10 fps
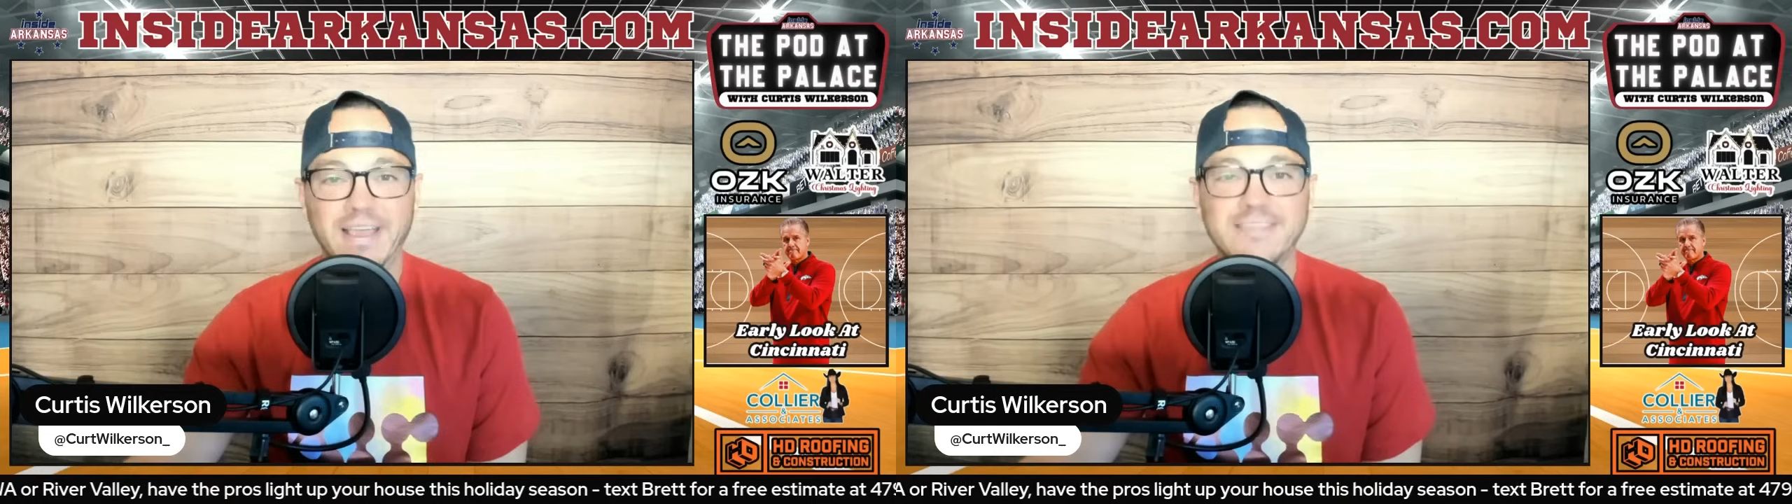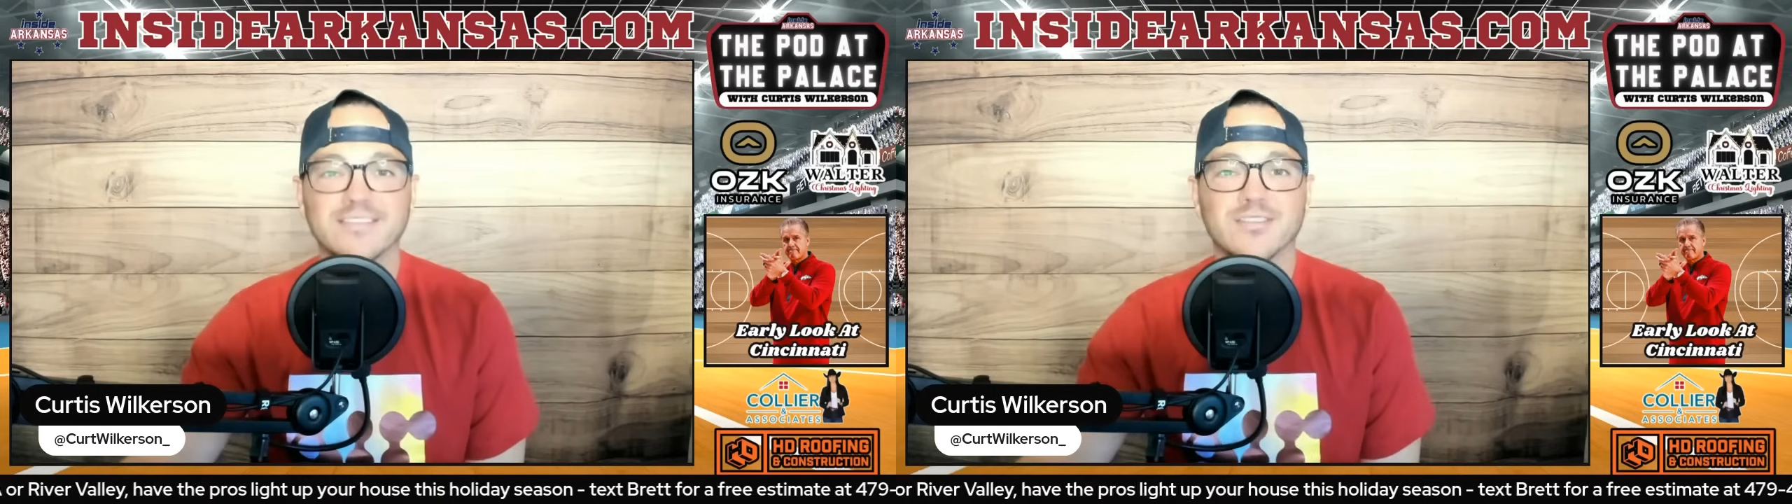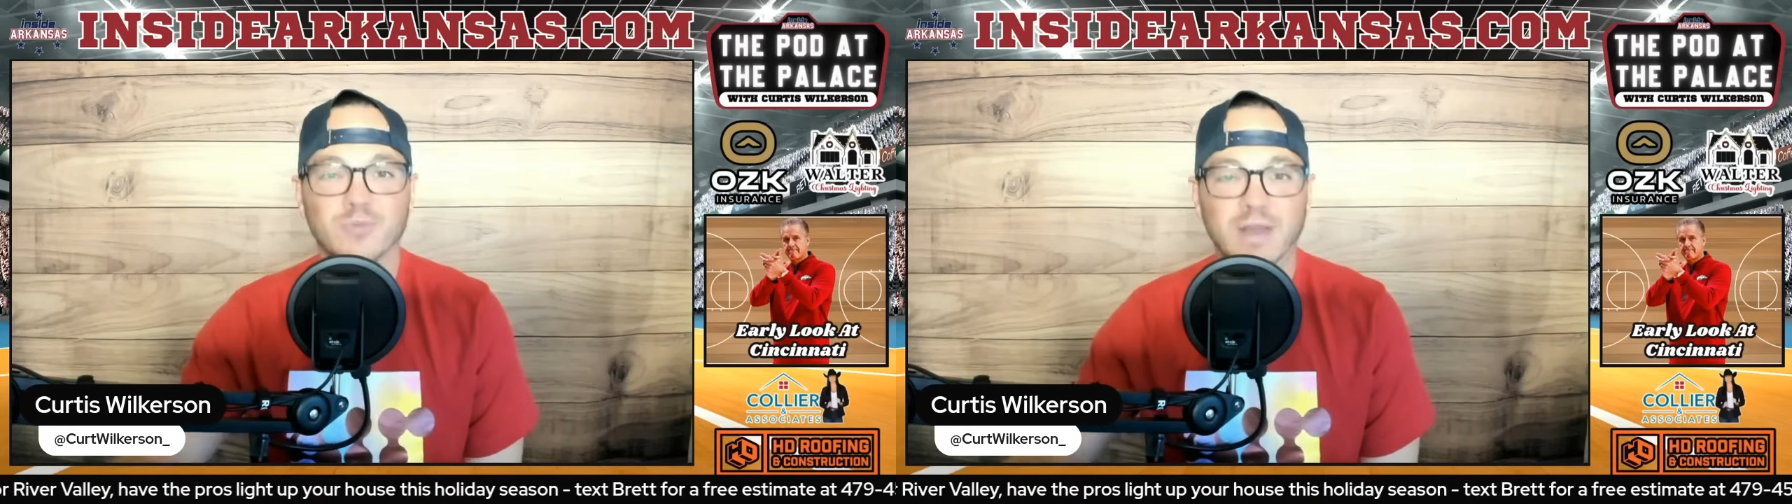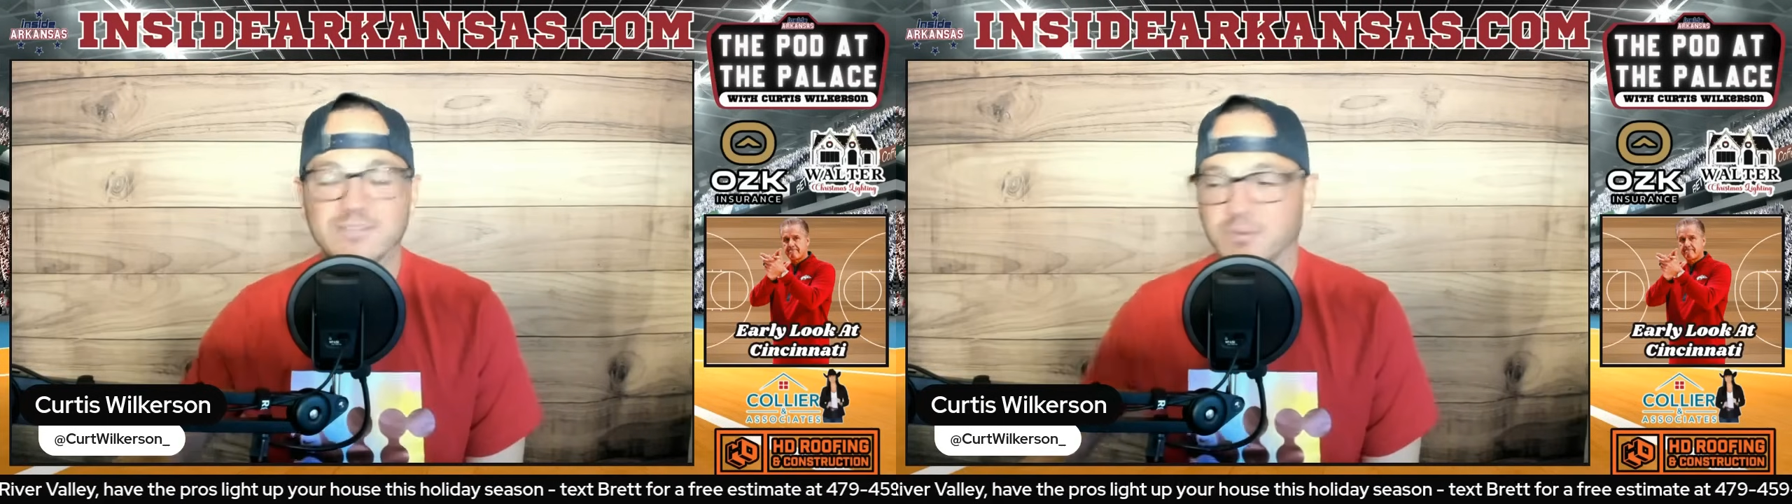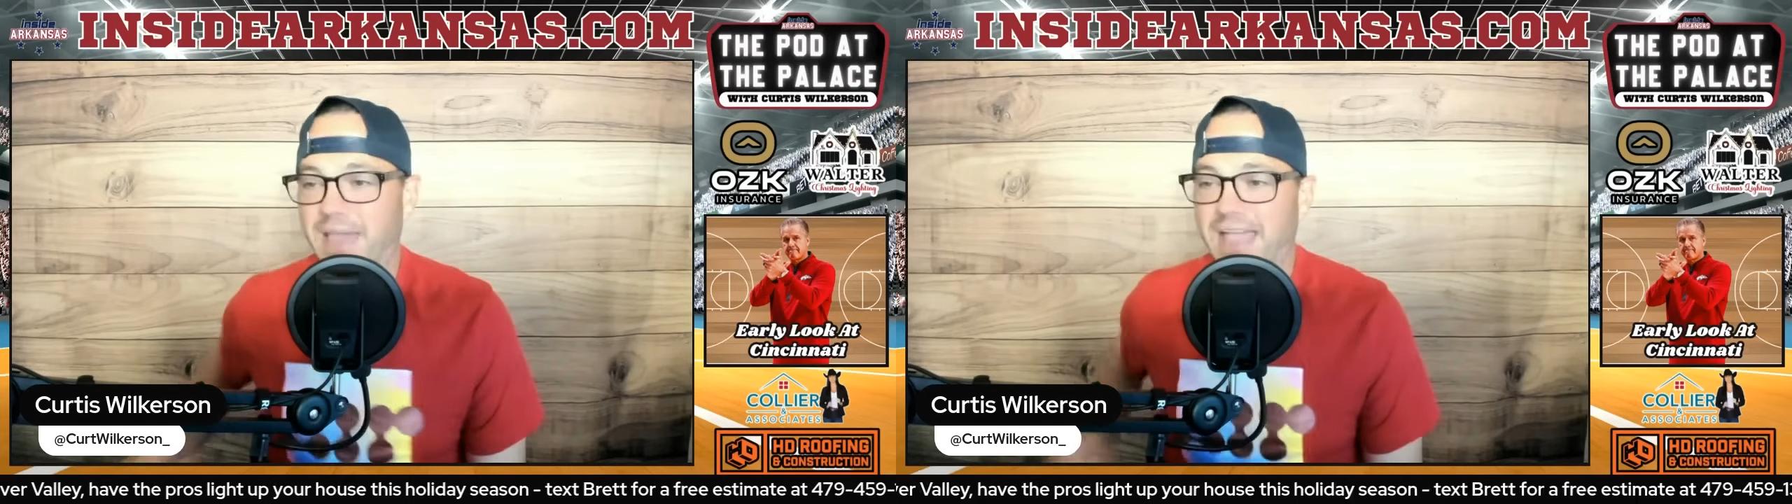It's the
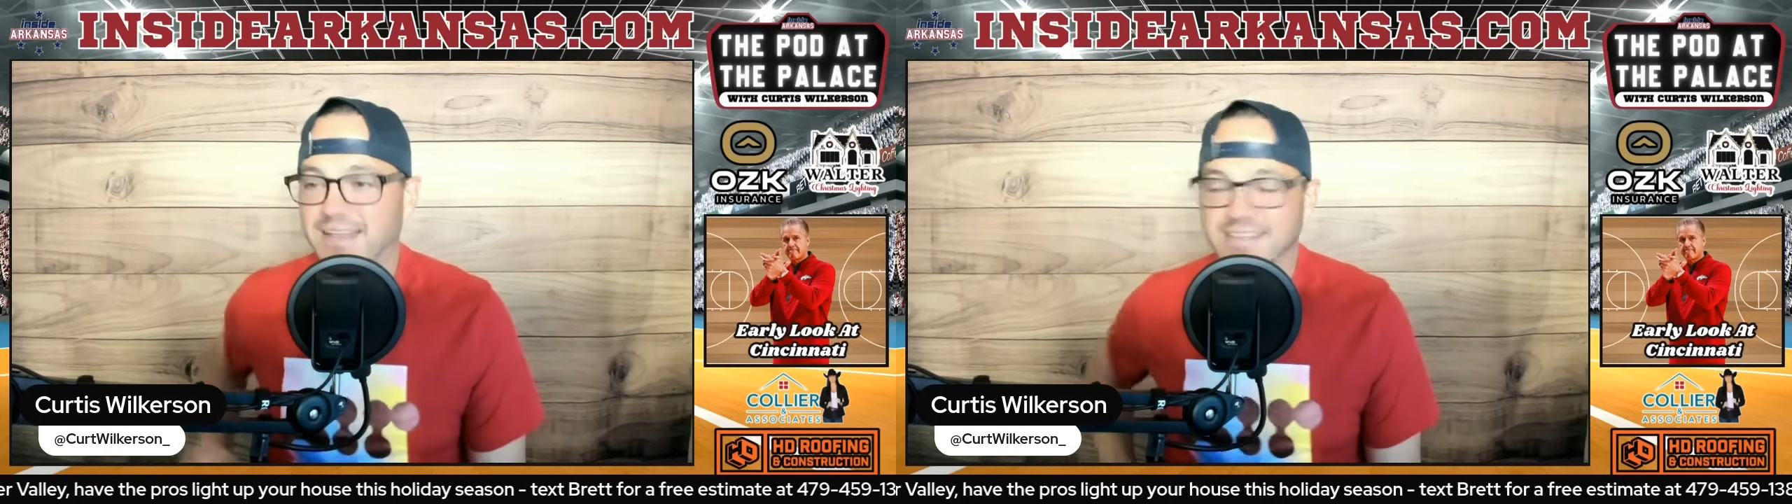Razorbacks.